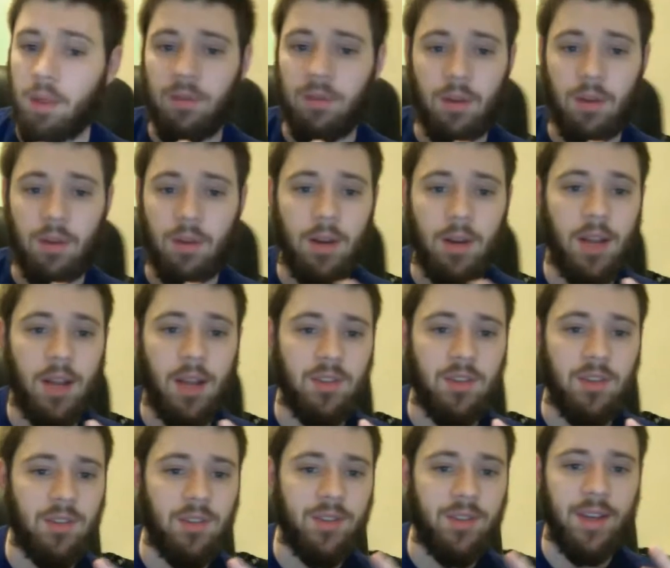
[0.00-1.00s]

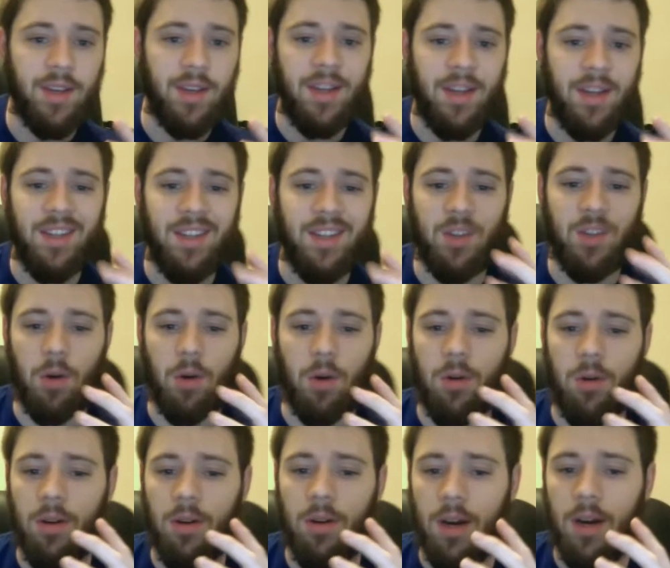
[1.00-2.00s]
variations.
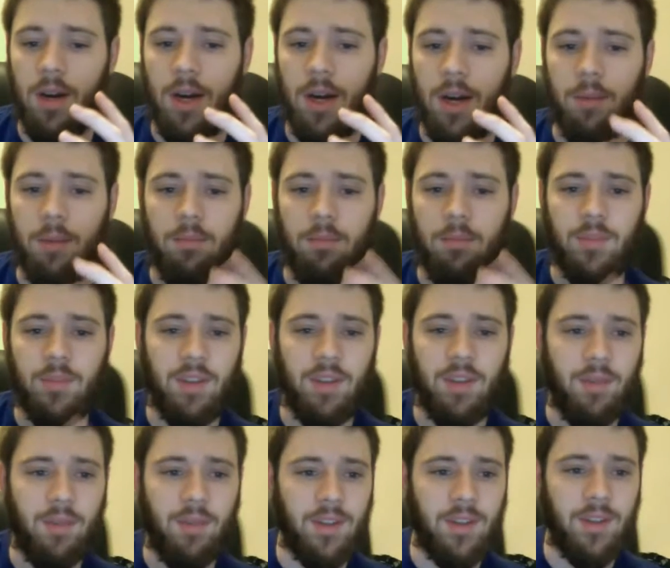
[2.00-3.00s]
So,
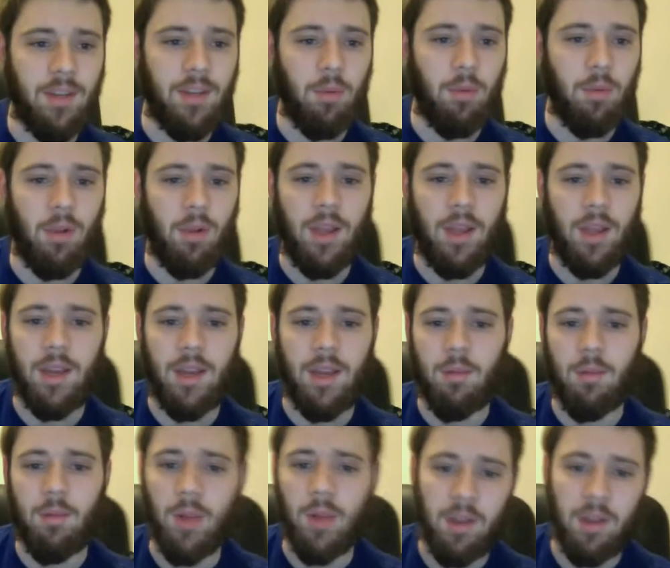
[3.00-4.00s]
say for example,
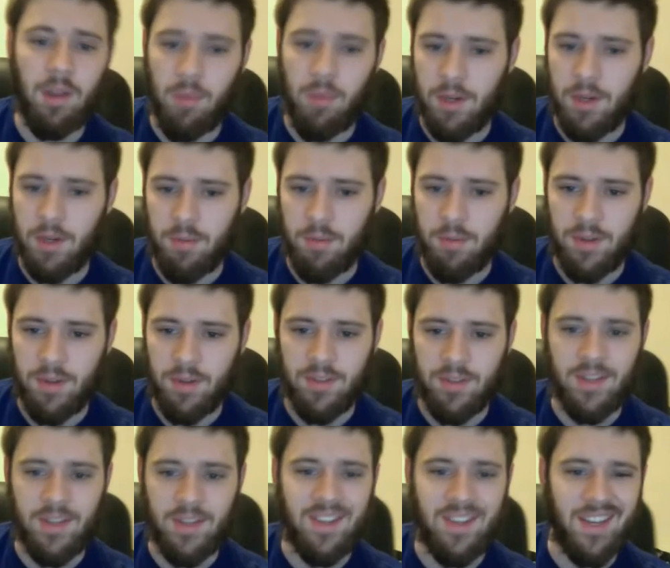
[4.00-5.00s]
a regular bench press
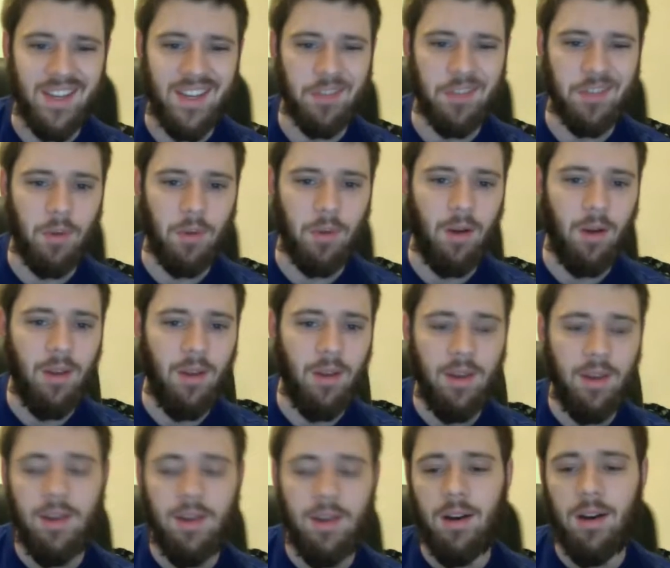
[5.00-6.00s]
does not test well.
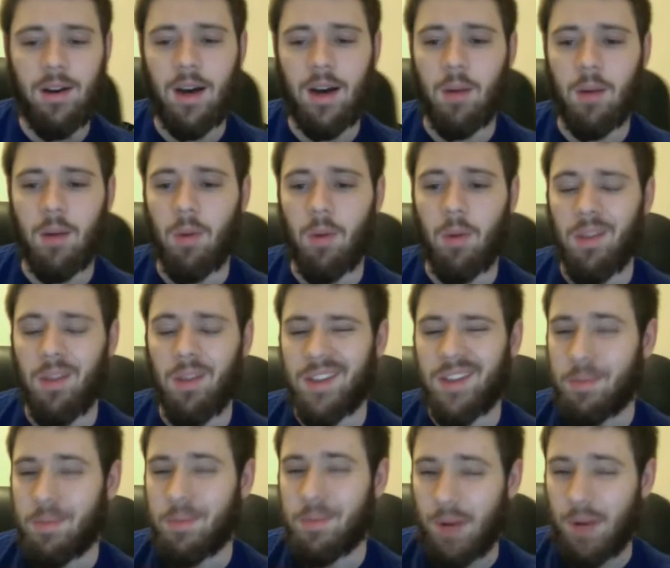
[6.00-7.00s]
Well,
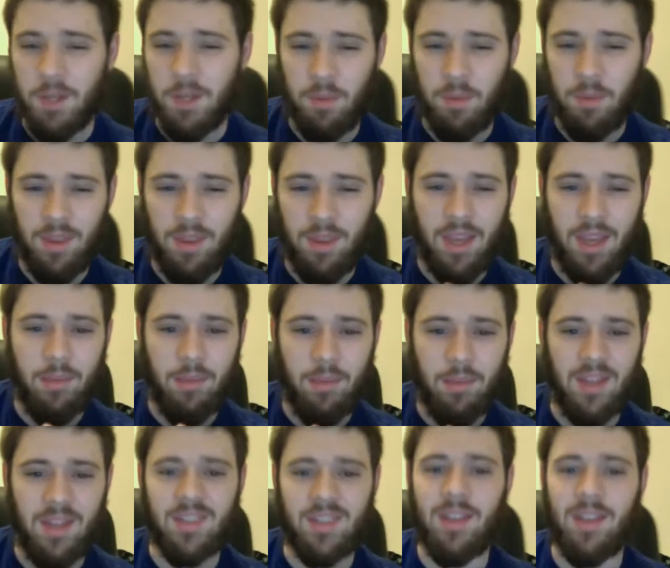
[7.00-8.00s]
it's possible that
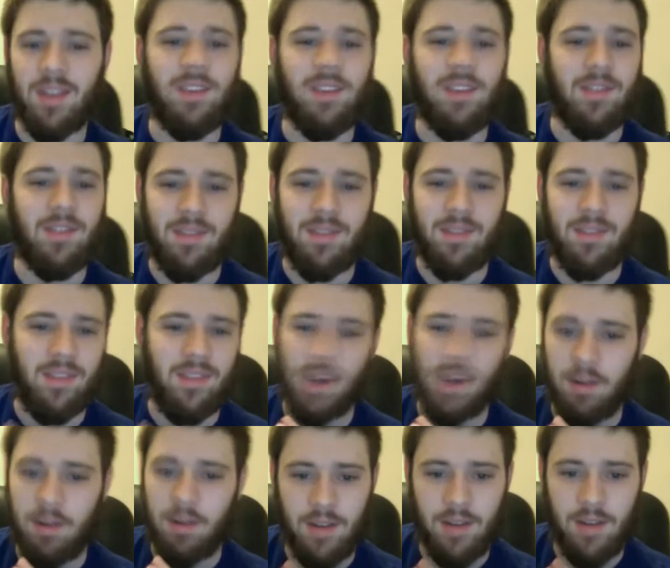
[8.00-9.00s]
means that it's
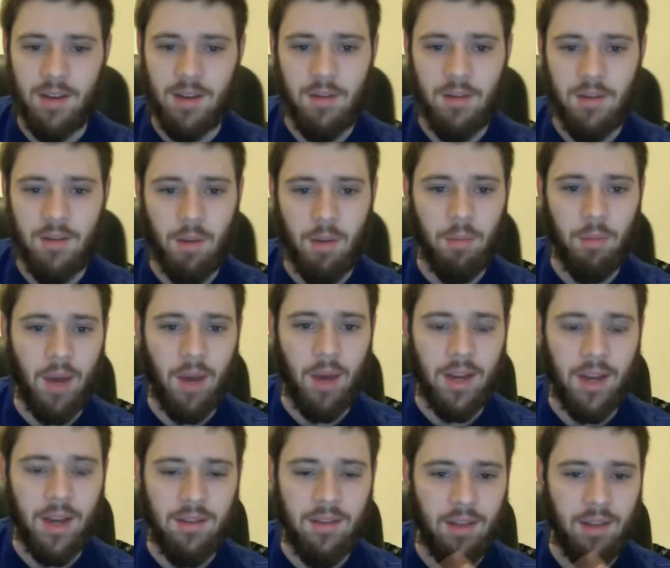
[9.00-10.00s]
not a good day to do upper
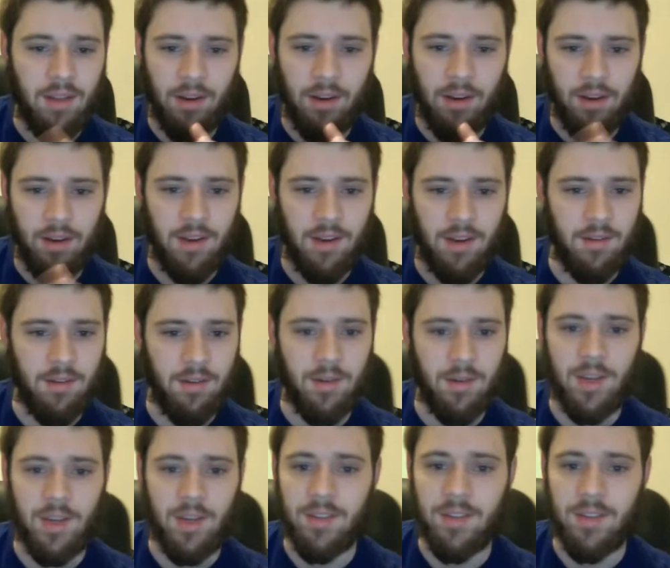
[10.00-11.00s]
body, not a good day to do
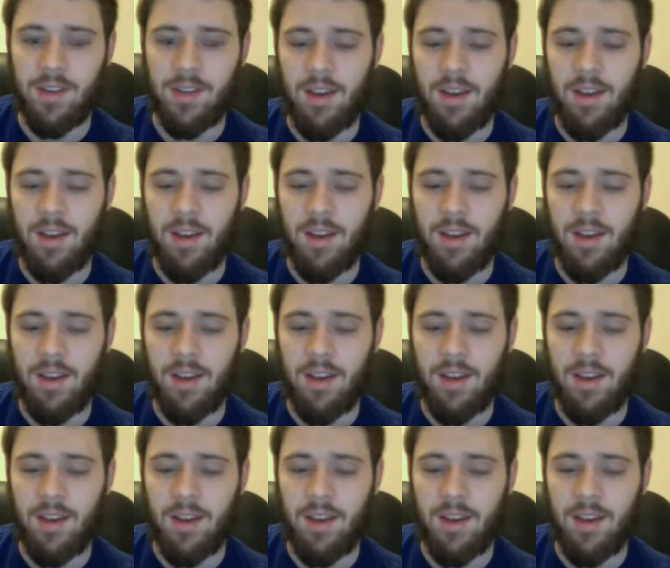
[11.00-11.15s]
your chest.